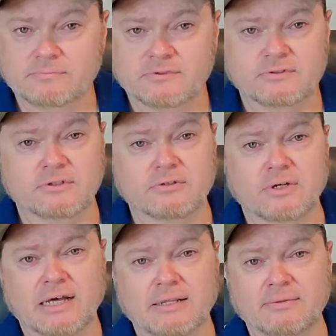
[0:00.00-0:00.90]
So
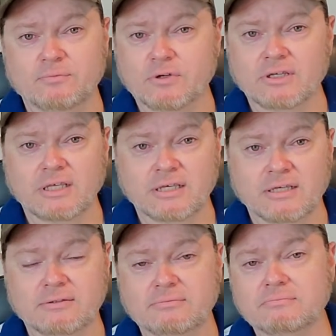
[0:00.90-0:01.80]
I
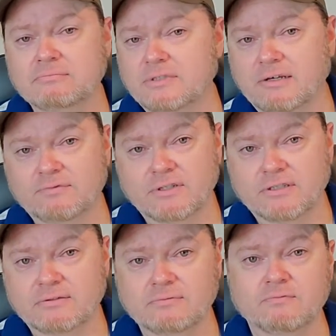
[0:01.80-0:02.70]
again
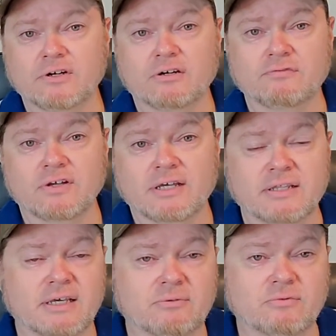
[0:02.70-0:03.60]
definitely verify
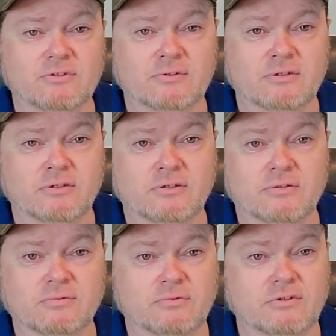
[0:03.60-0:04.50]
that with
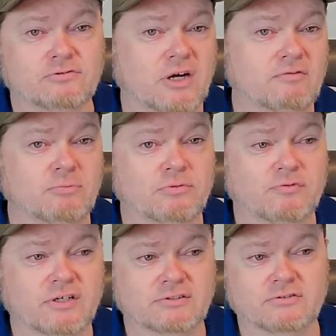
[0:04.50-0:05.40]
a travel
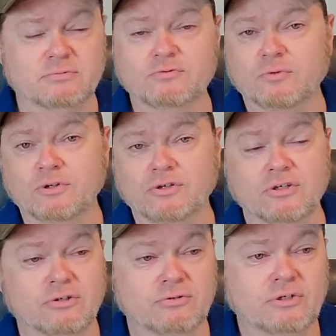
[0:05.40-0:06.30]
professional before you
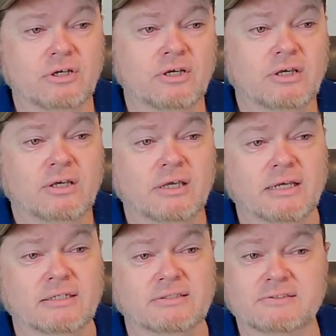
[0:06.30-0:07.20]
go.
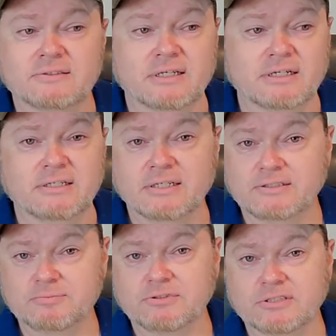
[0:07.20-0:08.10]
And it did
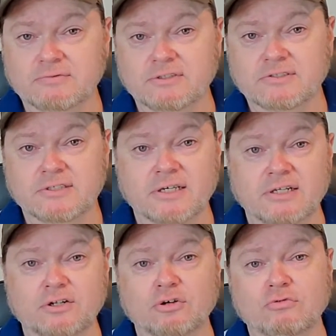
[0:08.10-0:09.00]
specifically
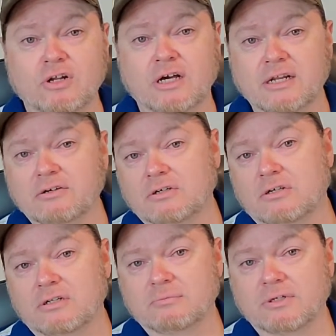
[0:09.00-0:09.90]
say no
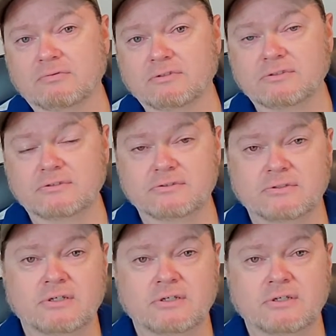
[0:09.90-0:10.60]
non-alcoholic beverages.